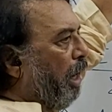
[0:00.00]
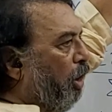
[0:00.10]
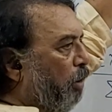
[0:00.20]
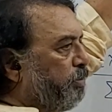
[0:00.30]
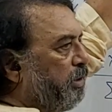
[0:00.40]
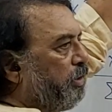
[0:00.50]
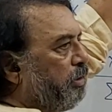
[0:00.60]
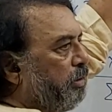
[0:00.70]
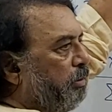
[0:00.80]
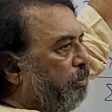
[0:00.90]

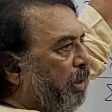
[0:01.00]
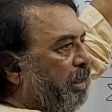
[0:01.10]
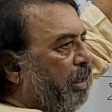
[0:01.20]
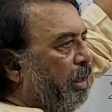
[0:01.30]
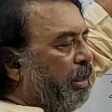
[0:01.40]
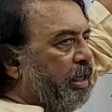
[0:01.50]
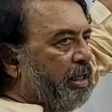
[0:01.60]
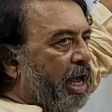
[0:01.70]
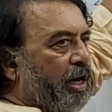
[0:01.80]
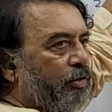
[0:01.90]
unobserved, but
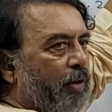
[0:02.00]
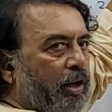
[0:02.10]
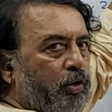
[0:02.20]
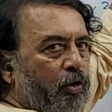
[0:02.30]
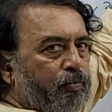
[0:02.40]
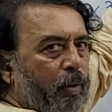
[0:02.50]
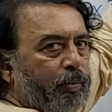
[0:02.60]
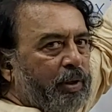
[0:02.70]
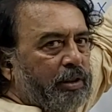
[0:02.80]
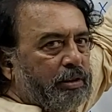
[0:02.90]
desired value of
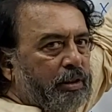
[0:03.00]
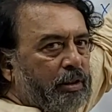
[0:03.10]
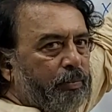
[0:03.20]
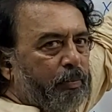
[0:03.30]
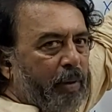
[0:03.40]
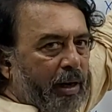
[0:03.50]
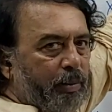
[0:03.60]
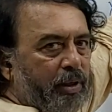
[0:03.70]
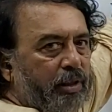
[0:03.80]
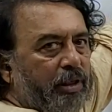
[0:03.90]
population
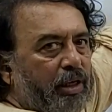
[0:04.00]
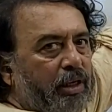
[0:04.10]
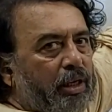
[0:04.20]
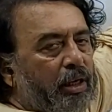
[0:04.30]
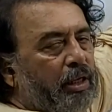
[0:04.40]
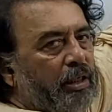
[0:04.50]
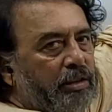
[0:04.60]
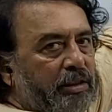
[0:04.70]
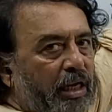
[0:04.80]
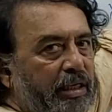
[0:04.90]
parameter that
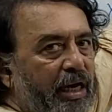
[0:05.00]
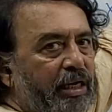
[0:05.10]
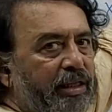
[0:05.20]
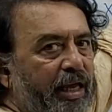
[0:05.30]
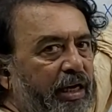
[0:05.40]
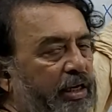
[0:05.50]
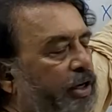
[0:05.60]
is contained there